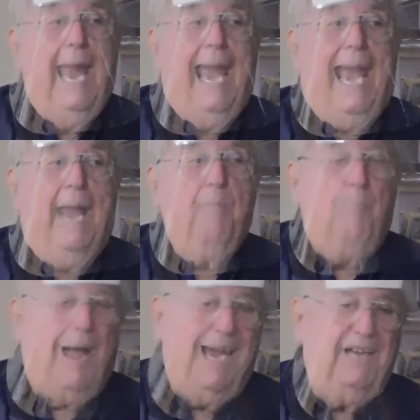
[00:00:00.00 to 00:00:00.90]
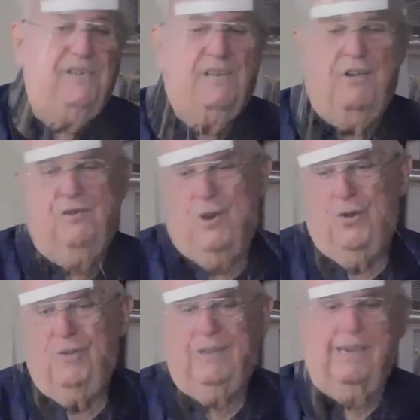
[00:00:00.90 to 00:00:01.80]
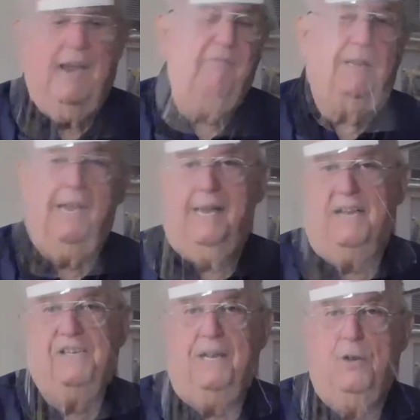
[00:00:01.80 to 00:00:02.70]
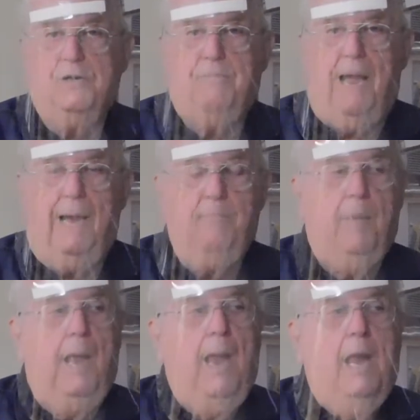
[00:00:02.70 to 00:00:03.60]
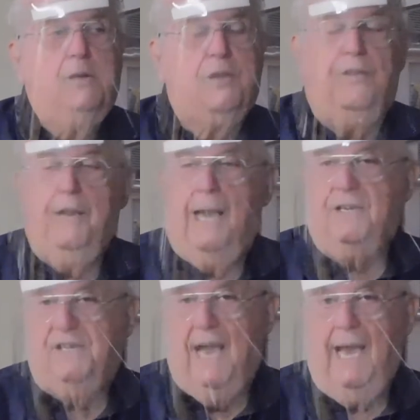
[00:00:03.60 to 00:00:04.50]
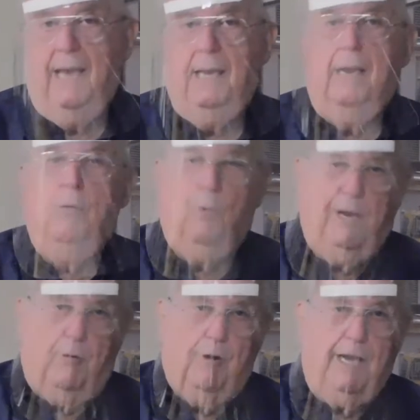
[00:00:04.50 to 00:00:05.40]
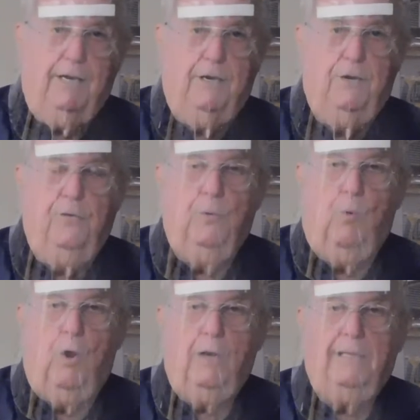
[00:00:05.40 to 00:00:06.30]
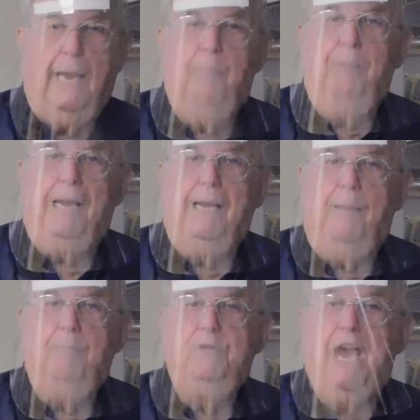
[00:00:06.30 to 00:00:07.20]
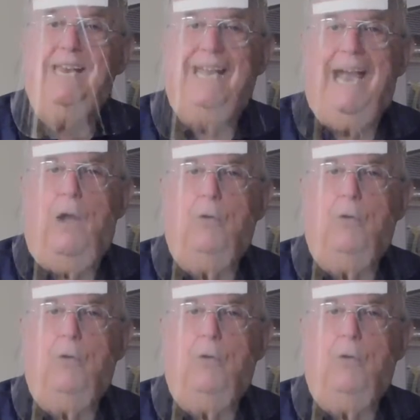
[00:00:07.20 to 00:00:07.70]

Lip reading: and mice and dirt and everything gets in those pipes. So the next day, when they're ready to do the work, they pick it up, shake it out